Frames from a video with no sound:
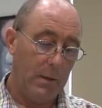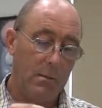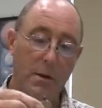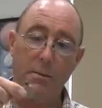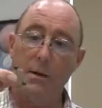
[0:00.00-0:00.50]

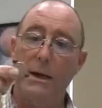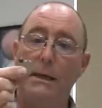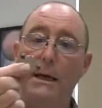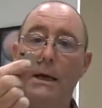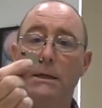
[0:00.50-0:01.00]
maybe like
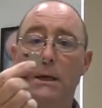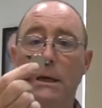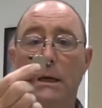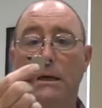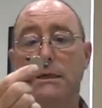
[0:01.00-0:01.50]
that.
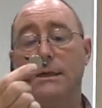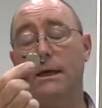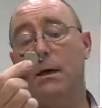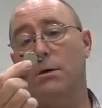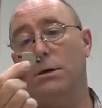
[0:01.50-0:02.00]
And
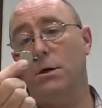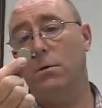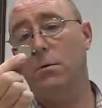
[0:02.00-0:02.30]
CO2